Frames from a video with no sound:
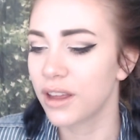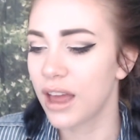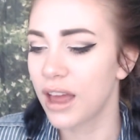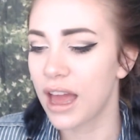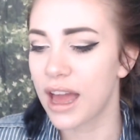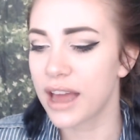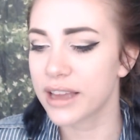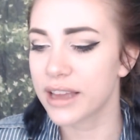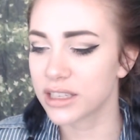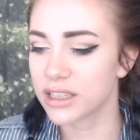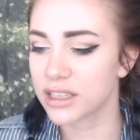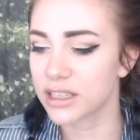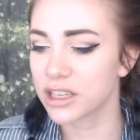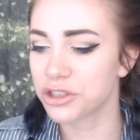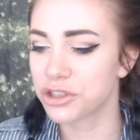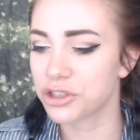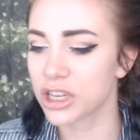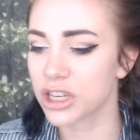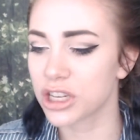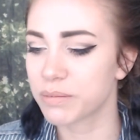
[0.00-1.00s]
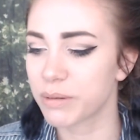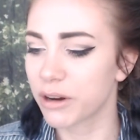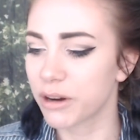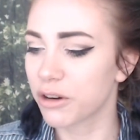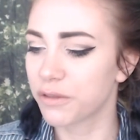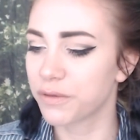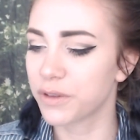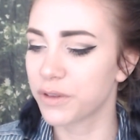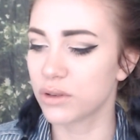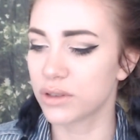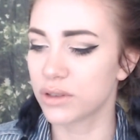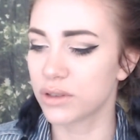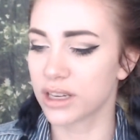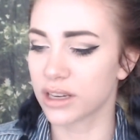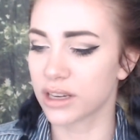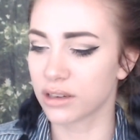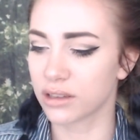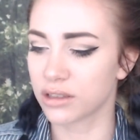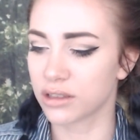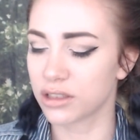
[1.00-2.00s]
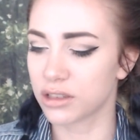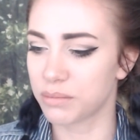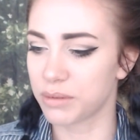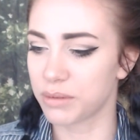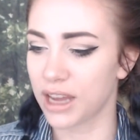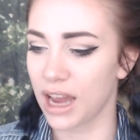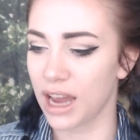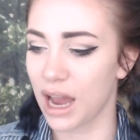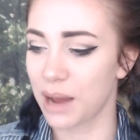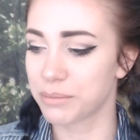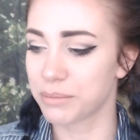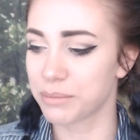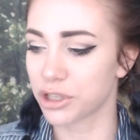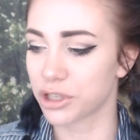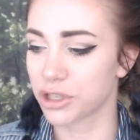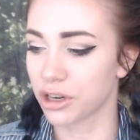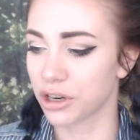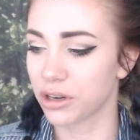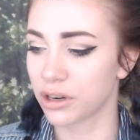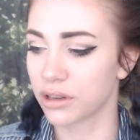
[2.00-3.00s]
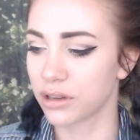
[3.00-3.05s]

entity just by refusing to be captured.